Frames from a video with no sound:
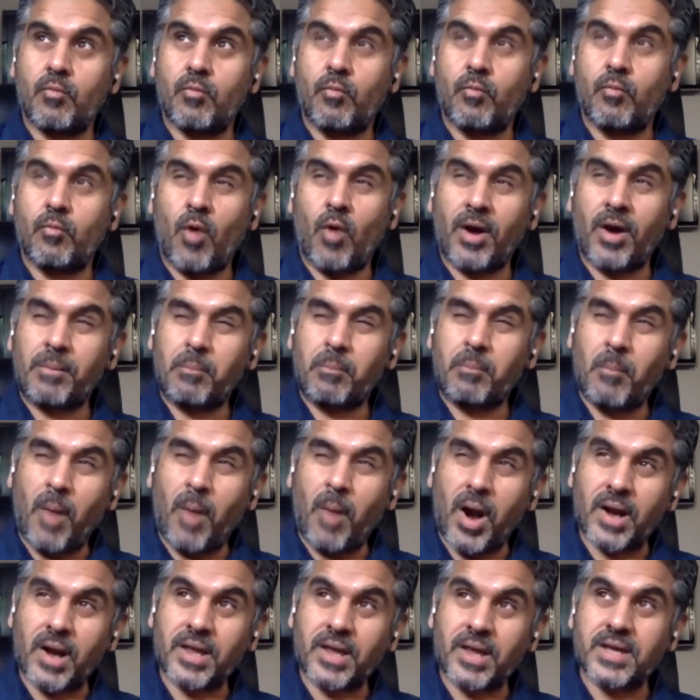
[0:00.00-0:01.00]
what
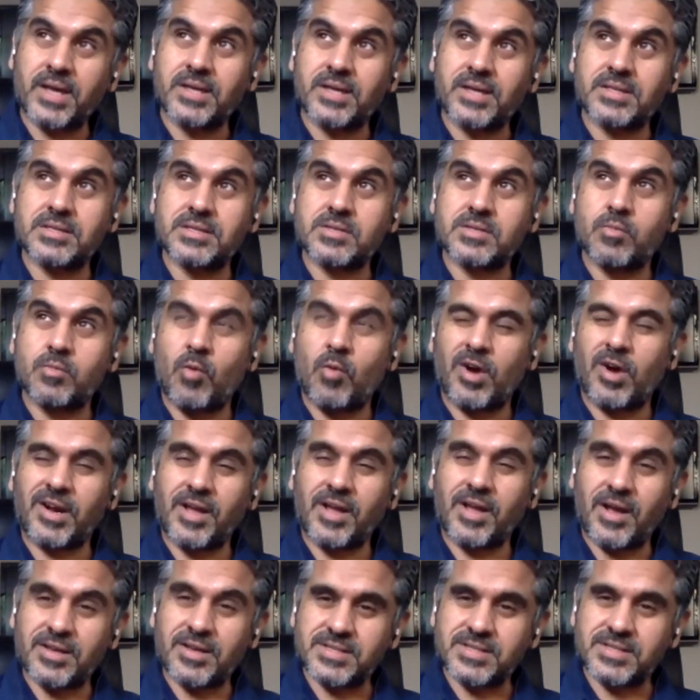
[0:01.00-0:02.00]
markets, what
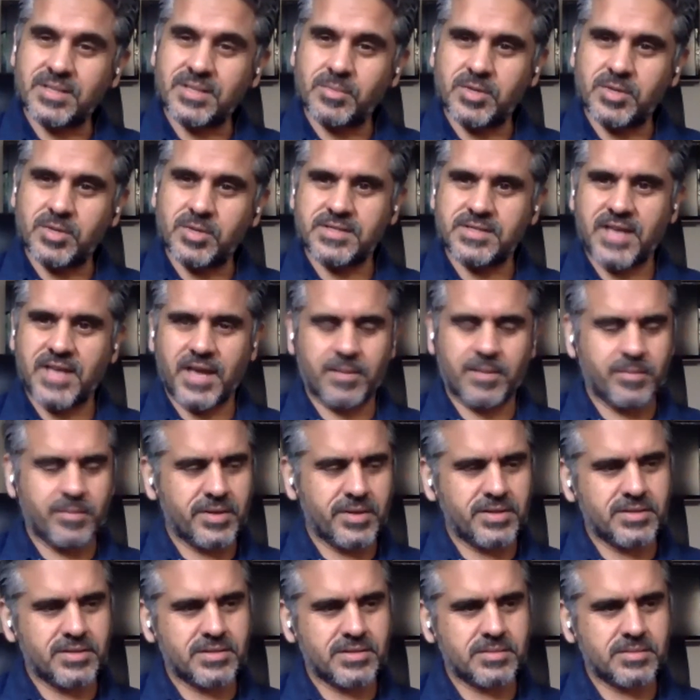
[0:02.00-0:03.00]
customer
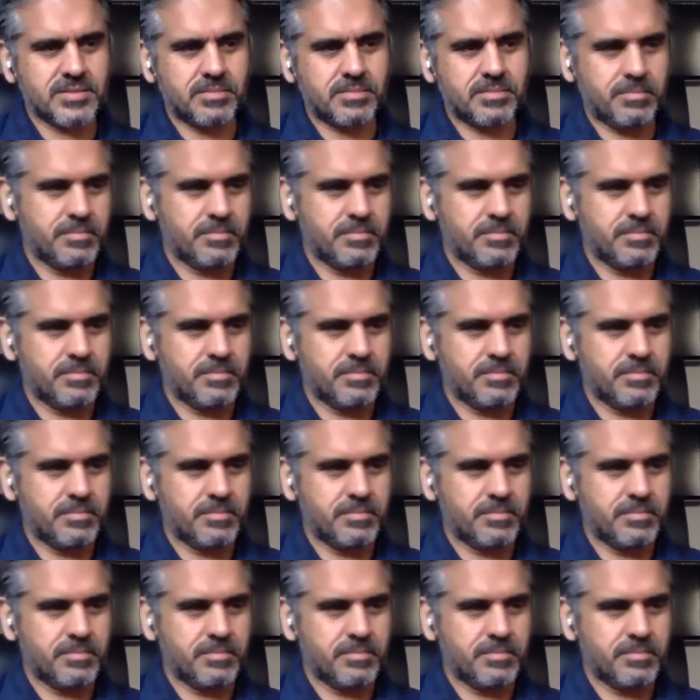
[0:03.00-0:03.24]
segments